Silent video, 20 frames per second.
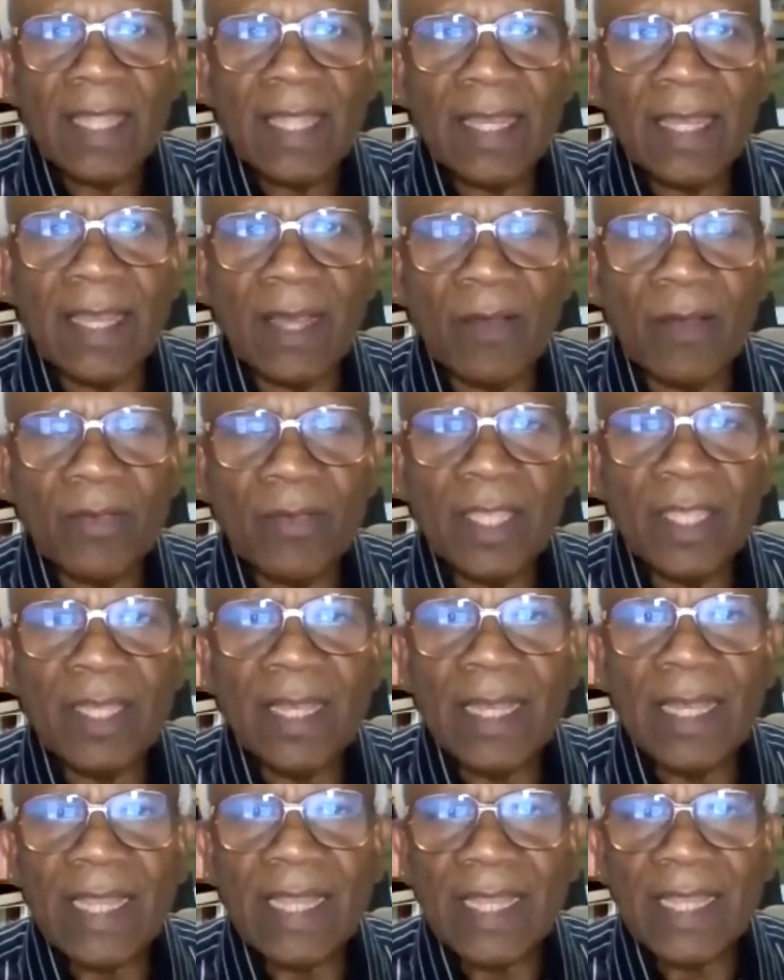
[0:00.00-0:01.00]
Now,
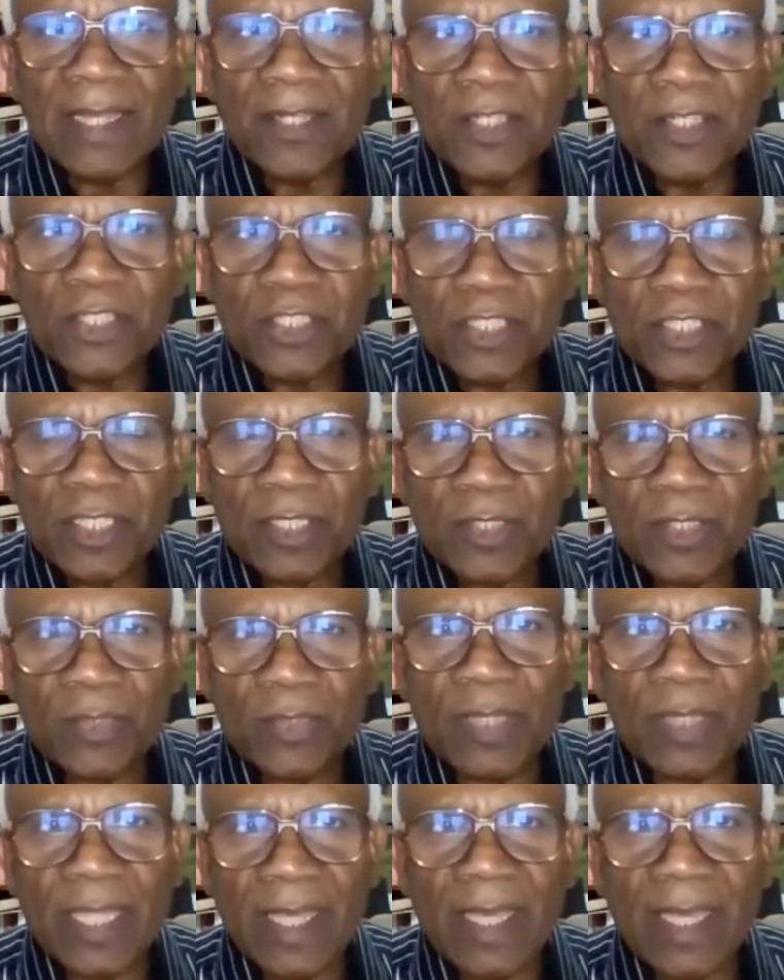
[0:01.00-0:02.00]
in addition
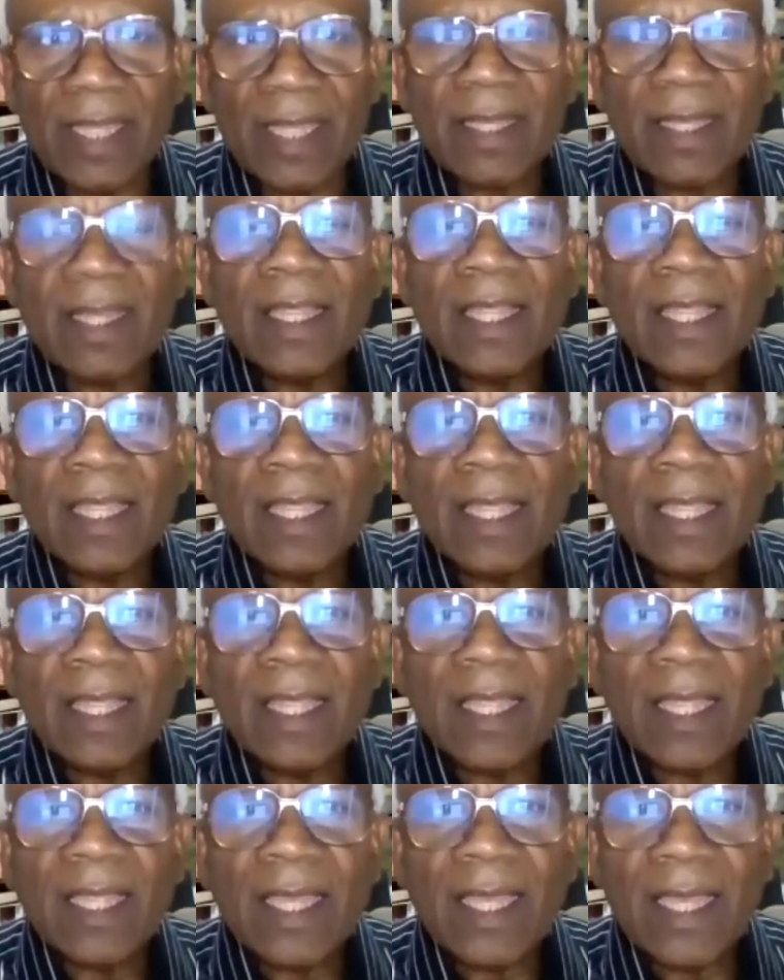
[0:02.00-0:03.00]
to that,
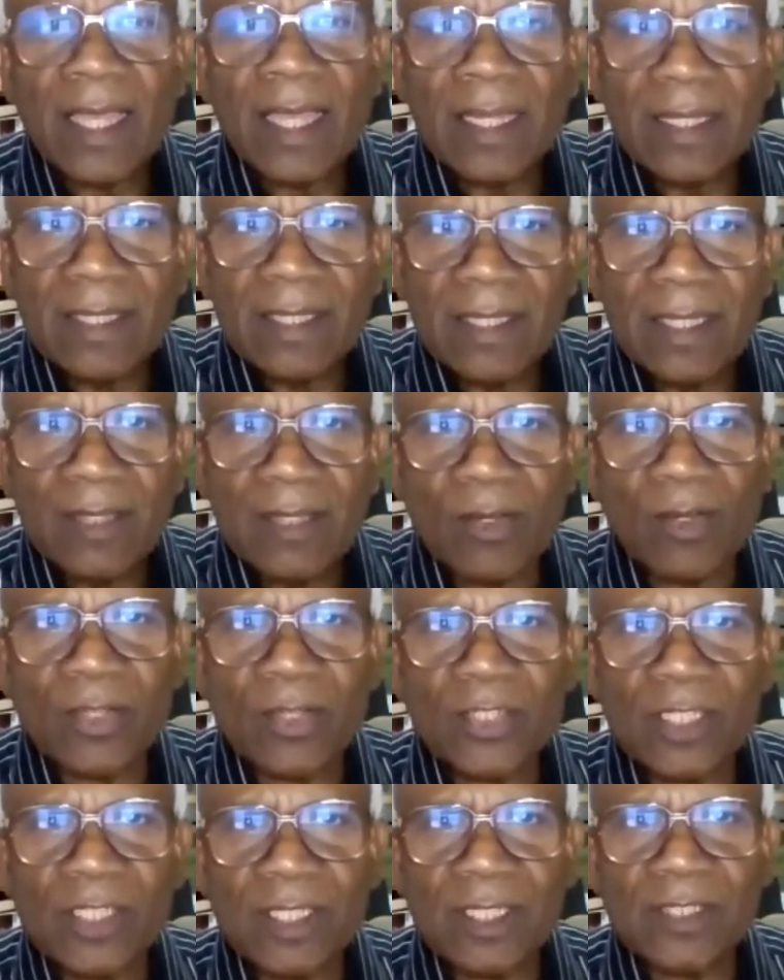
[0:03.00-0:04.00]

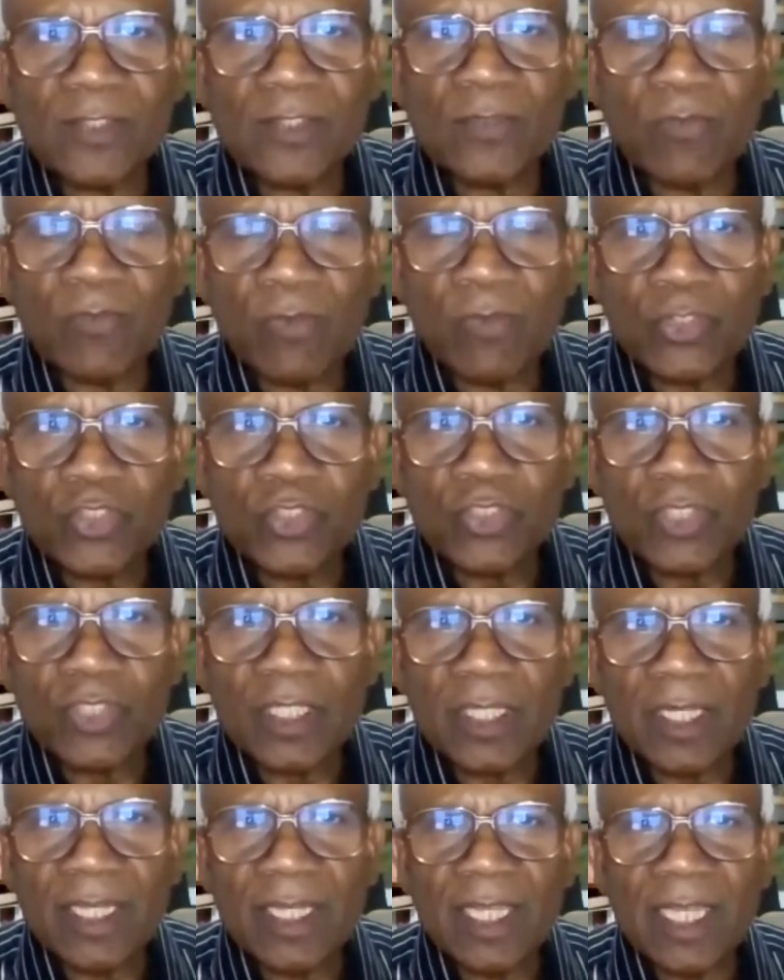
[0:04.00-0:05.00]
antioxidants.
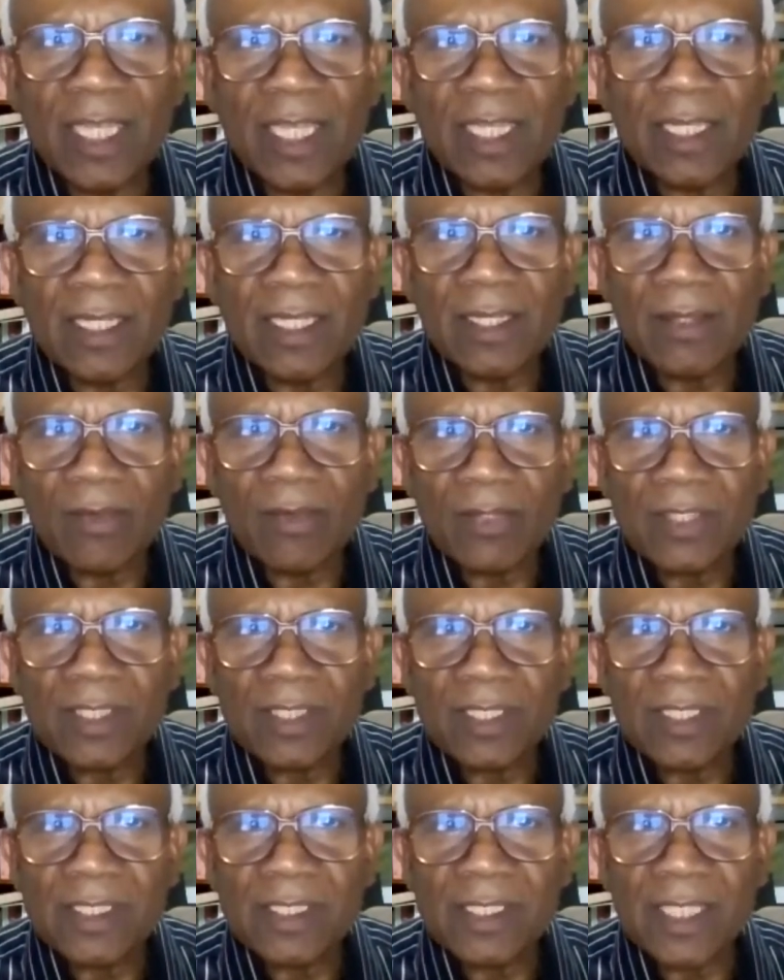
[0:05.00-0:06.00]
Fortunately,
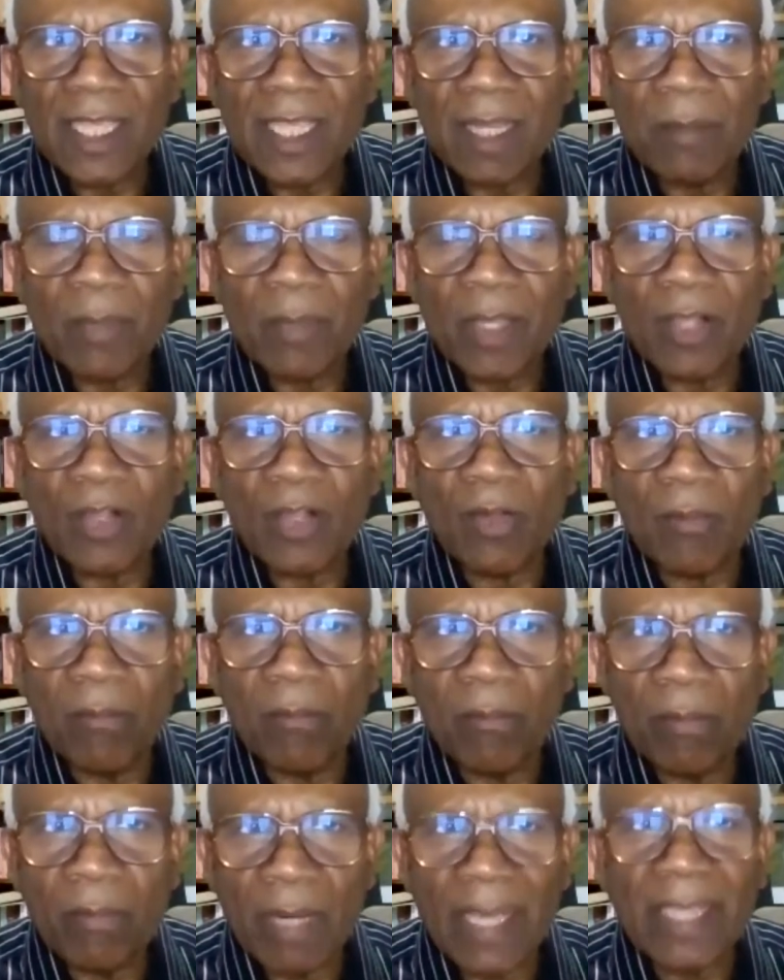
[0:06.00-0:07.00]
antioxidants can be
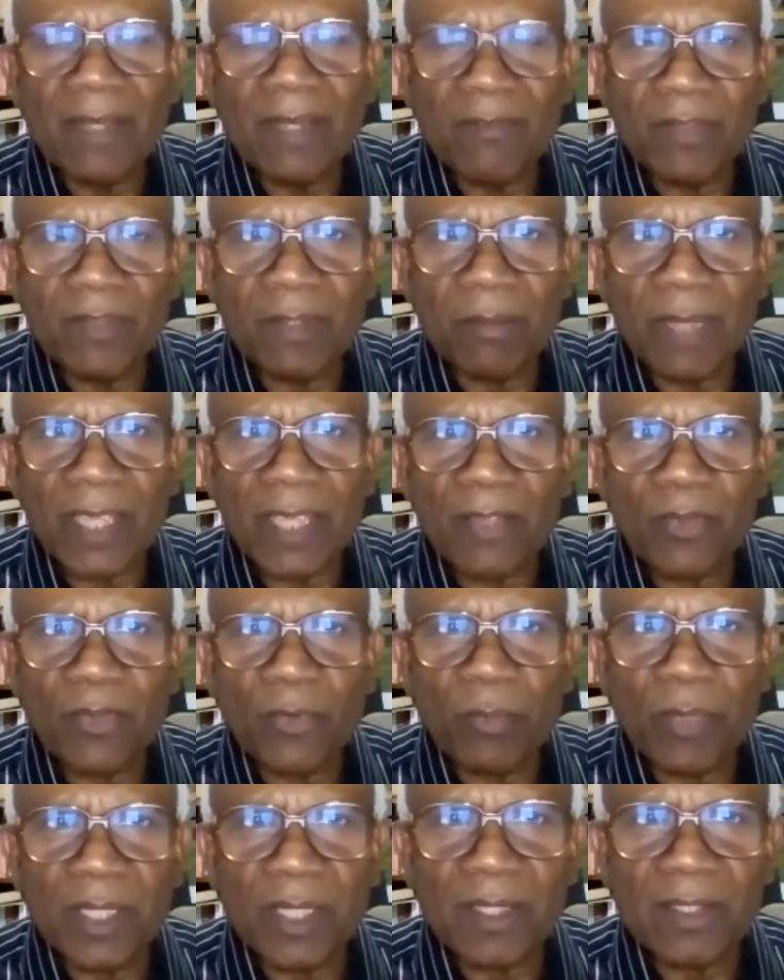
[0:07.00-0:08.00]
combined with
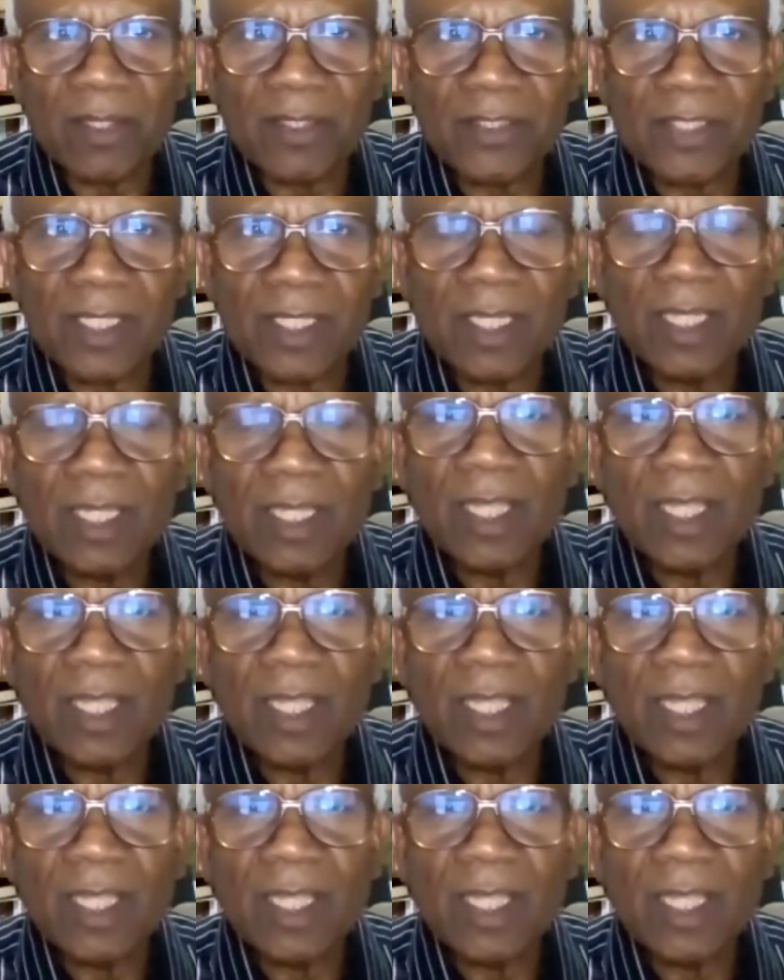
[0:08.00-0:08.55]
microminerals.